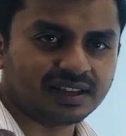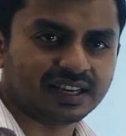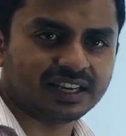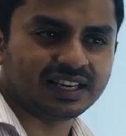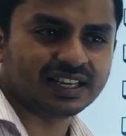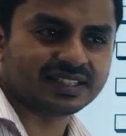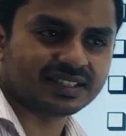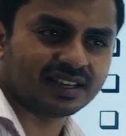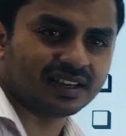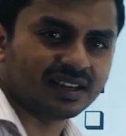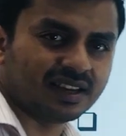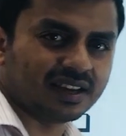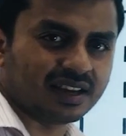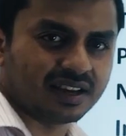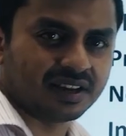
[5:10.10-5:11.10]
it is a
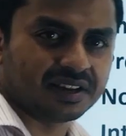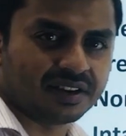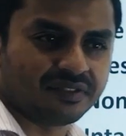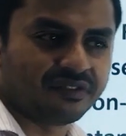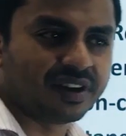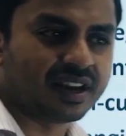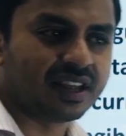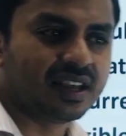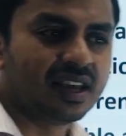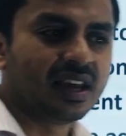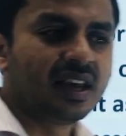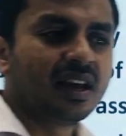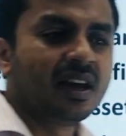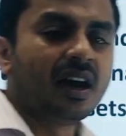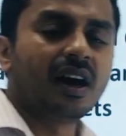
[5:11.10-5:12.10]
very
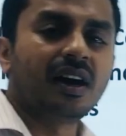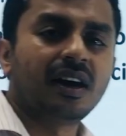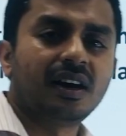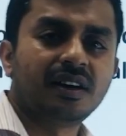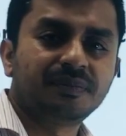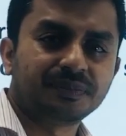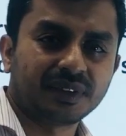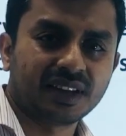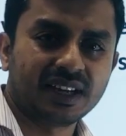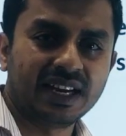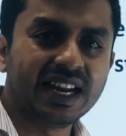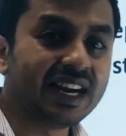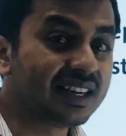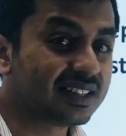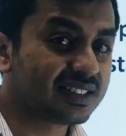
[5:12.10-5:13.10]

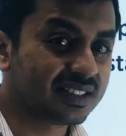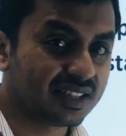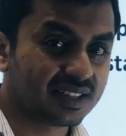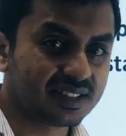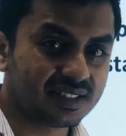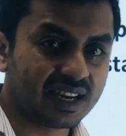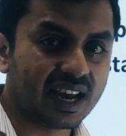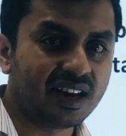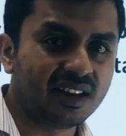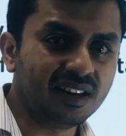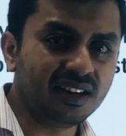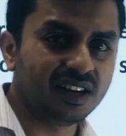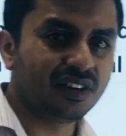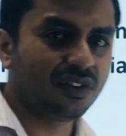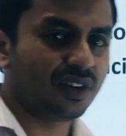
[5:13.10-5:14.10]
latest standard
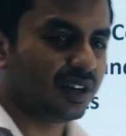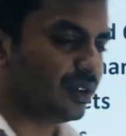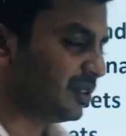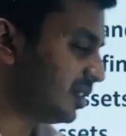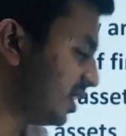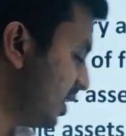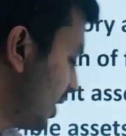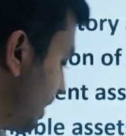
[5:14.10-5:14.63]
introduced,